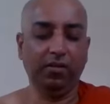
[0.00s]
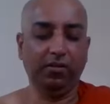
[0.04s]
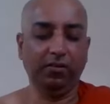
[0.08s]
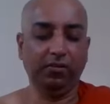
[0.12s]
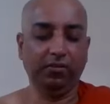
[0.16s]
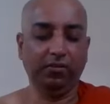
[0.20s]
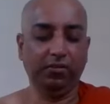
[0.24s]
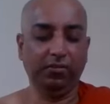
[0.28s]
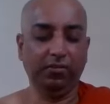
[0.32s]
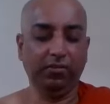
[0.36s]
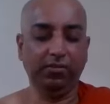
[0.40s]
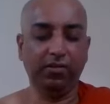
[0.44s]

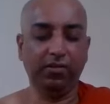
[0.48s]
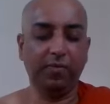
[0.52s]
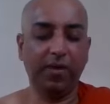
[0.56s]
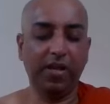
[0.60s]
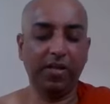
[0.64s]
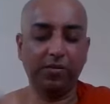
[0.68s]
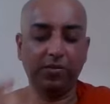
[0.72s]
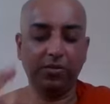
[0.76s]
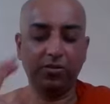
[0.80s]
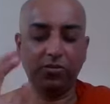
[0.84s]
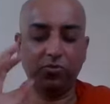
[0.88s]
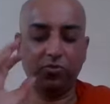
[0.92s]
So in the
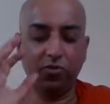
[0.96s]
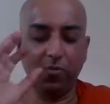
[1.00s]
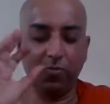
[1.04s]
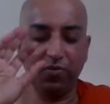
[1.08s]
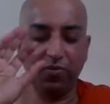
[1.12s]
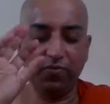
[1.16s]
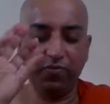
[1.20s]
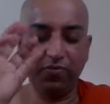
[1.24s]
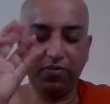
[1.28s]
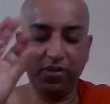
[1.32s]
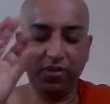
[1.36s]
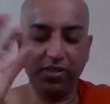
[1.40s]
microscope,
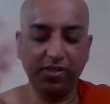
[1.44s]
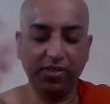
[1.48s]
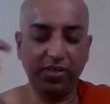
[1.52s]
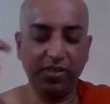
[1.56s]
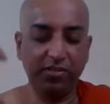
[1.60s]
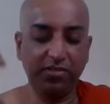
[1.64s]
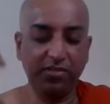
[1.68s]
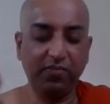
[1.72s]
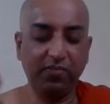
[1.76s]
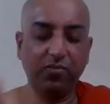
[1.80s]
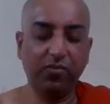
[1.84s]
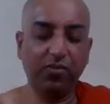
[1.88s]
if you
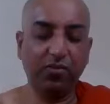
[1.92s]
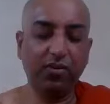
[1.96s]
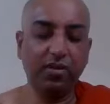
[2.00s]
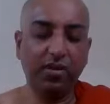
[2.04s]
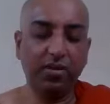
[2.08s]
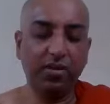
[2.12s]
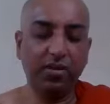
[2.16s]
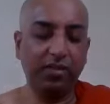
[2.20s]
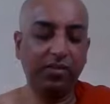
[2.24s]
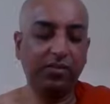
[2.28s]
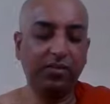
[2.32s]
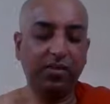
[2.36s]
increase the focal
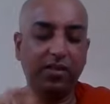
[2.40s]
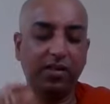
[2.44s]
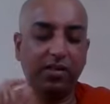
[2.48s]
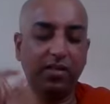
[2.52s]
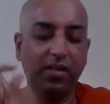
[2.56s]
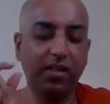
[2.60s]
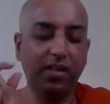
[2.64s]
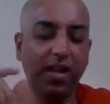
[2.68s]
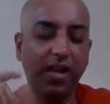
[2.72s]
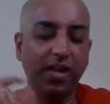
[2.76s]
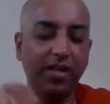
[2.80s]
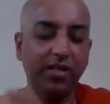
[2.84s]
length and
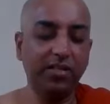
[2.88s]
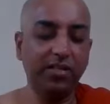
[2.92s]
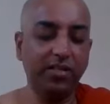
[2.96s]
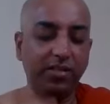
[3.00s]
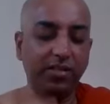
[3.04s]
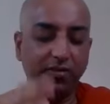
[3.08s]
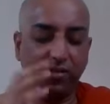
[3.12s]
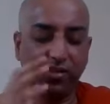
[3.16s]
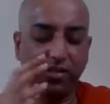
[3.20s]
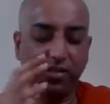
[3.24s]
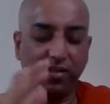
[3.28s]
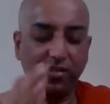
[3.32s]
the light,
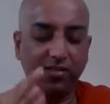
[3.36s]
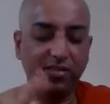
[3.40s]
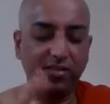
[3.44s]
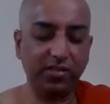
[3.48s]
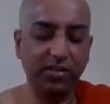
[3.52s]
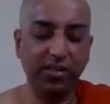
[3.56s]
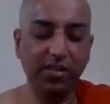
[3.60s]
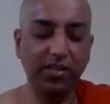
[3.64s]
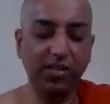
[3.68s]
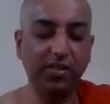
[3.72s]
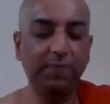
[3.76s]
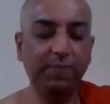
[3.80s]
you can
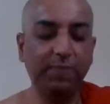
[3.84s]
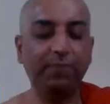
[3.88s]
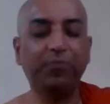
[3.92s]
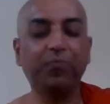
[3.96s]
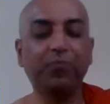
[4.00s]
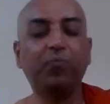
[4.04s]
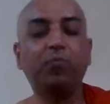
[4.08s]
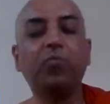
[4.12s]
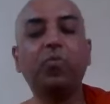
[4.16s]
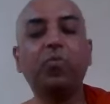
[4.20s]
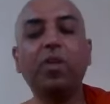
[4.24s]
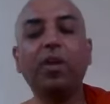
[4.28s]
see
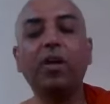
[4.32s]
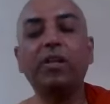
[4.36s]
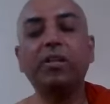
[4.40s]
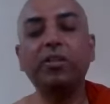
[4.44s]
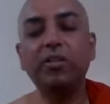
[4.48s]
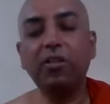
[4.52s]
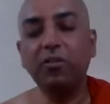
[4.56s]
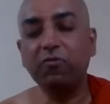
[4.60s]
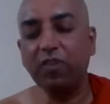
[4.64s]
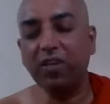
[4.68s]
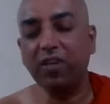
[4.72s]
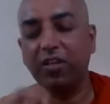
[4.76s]

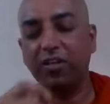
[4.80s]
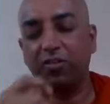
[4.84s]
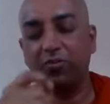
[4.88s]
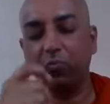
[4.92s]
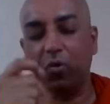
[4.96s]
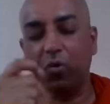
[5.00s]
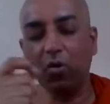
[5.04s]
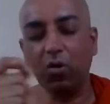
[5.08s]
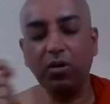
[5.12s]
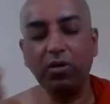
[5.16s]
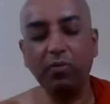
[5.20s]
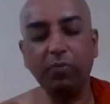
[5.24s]
the very
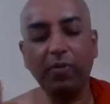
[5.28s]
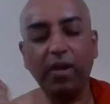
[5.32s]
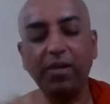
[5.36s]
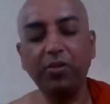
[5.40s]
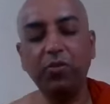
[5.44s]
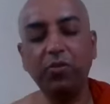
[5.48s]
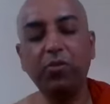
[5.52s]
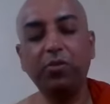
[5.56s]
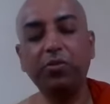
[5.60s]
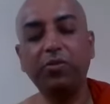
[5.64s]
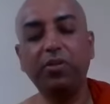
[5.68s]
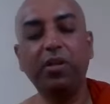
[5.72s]
small,
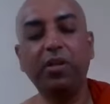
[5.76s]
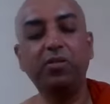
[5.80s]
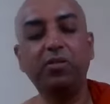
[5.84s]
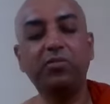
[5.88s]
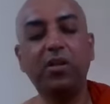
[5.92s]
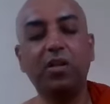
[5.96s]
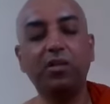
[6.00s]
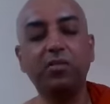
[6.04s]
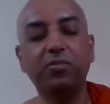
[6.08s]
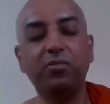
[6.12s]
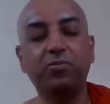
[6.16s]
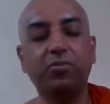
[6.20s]
minute things
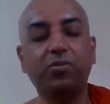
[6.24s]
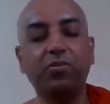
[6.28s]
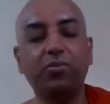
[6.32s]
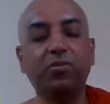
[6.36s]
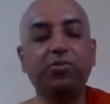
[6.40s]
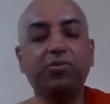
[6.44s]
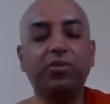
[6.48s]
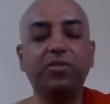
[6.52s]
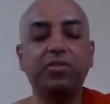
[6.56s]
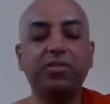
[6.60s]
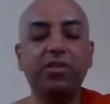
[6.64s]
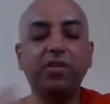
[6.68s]
also.
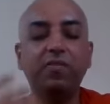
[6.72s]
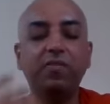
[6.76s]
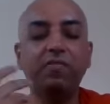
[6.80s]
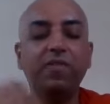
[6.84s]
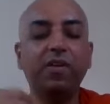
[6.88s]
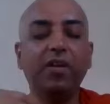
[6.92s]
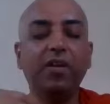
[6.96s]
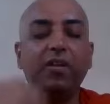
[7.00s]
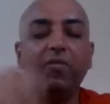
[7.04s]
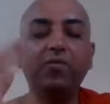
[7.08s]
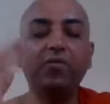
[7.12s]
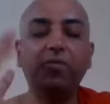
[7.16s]
In the same
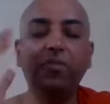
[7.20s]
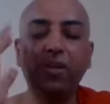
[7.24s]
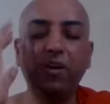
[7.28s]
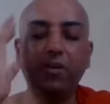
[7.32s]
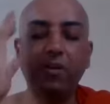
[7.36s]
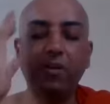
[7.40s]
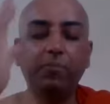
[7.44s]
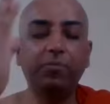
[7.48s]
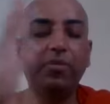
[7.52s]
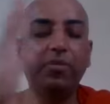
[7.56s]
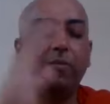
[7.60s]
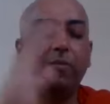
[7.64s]
way, if you
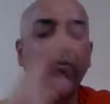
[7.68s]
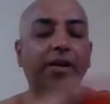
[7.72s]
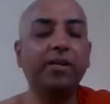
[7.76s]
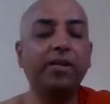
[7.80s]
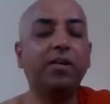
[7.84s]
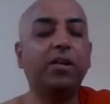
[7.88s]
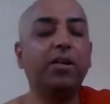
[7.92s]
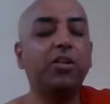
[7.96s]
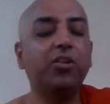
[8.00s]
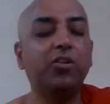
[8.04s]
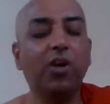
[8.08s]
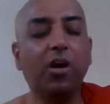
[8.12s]
develop the
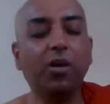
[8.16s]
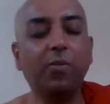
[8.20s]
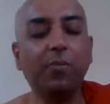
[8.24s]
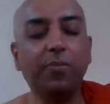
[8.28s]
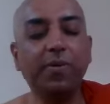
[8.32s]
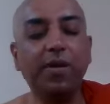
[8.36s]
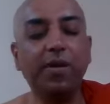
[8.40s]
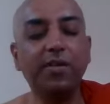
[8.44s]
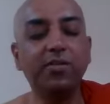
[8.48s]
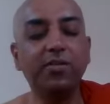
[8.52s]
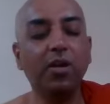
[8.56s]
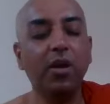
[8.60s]
mental
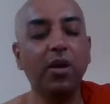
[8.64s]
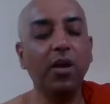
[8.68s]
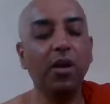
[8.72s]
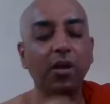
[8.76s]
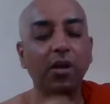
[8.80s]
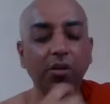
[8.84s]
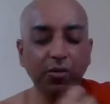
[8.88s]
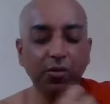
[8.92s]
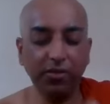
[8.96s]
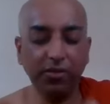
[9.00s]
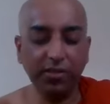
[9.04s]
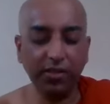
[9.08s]
sharpness,
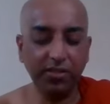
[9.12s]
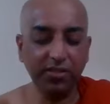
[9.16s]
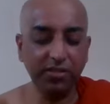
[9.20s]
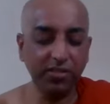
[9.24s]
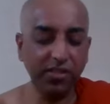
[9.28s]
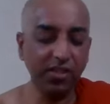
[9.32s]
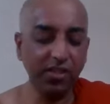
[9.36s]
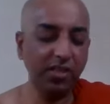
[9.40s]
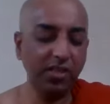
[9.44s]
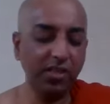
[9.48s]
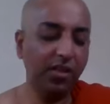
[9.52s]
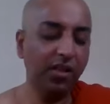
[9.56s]
you can
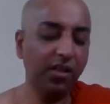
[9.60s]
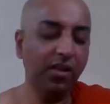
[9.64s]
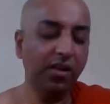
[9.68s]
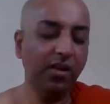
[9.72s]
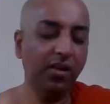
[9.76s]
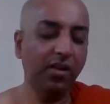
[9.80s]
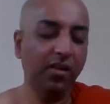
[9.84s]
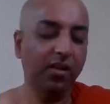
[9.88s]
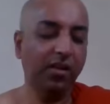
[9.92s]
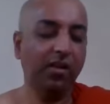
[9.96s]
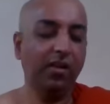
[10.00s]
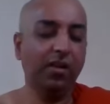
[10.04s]
see
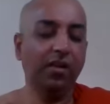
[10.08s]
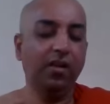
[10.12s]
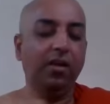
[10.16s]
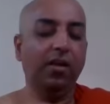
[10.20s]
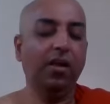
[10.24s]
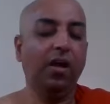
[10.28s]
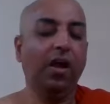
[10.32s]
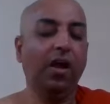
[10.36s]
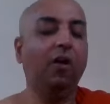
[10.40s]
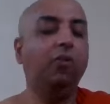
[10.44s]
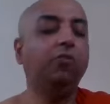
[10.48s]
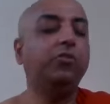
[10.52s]

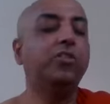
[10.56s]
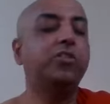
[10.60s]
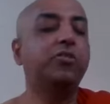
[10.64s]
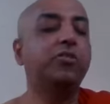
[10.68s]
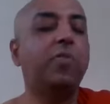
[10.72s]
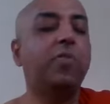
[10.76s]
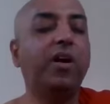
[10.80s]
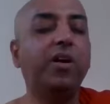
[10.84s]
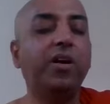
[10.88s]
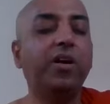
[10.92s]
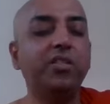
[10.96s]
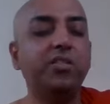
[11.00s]
how this
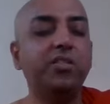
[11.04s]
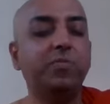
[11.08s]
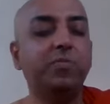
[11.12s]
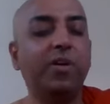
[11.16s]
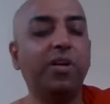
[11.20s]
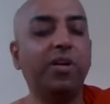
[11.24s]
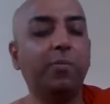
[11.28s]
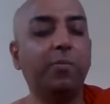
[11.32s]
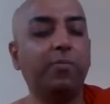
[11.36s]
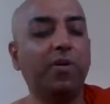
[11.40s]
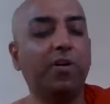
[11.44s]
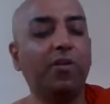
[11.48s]
body is
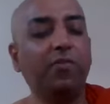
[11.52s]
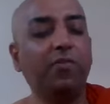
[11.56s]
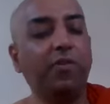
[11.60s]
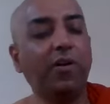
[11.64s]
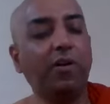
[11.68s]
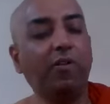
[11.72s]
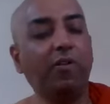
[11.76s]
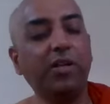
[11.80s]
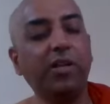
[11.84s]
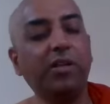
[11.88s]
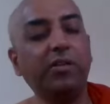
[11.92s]
made up of, what